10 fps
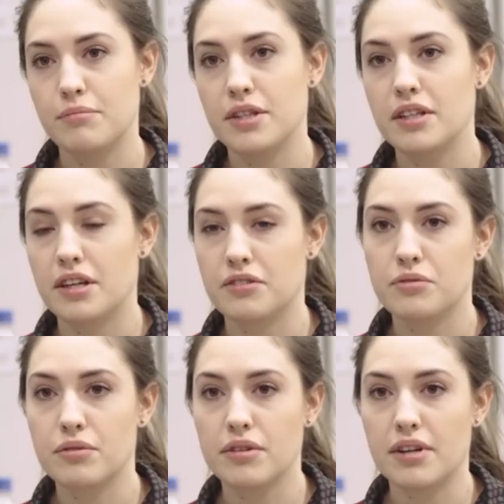
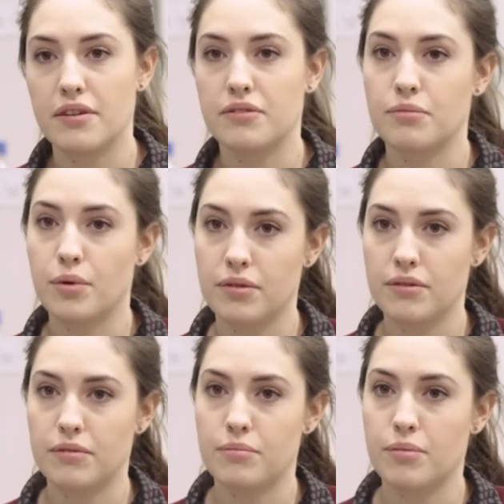Mini-Extruder as
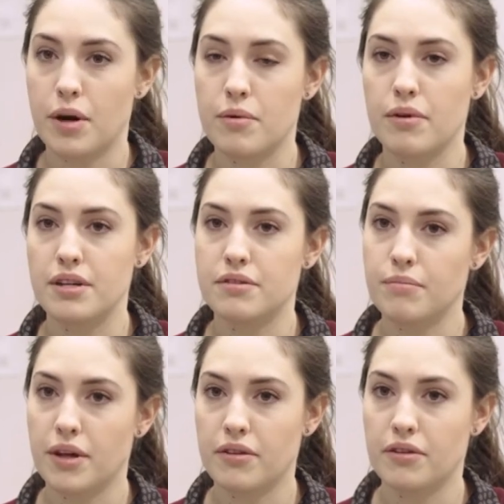one preparation
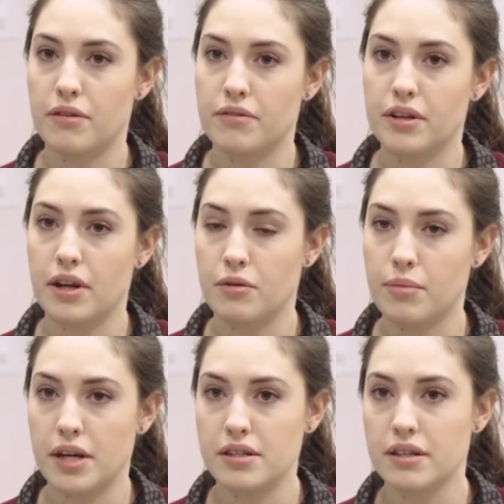method of the
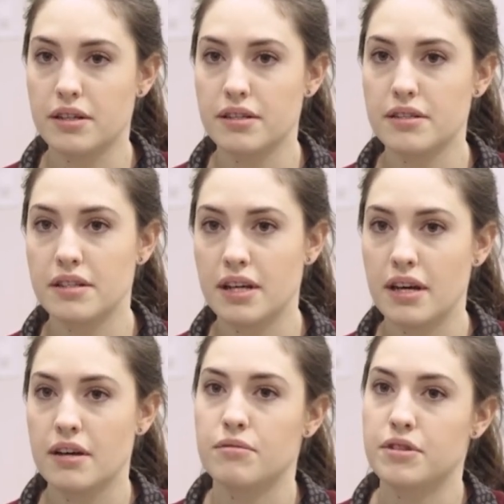nanoparticles,
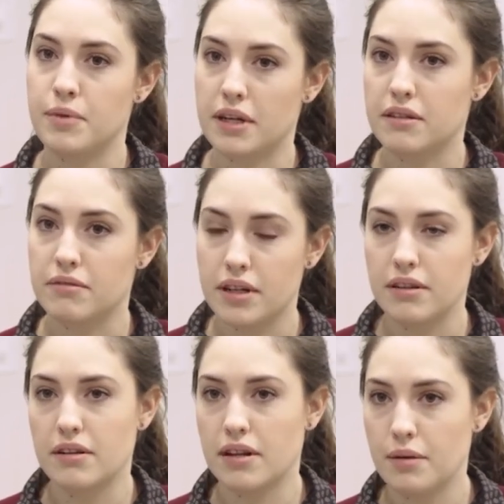respectively
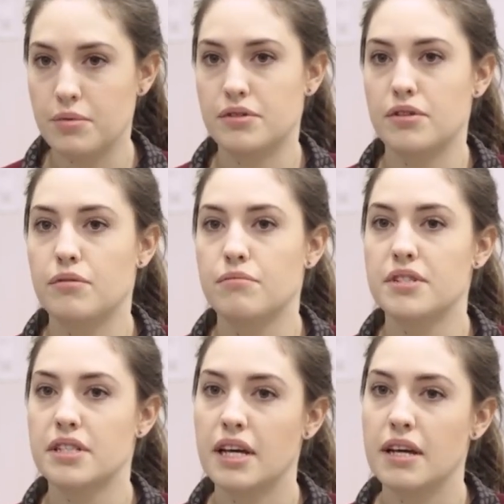the liposomes,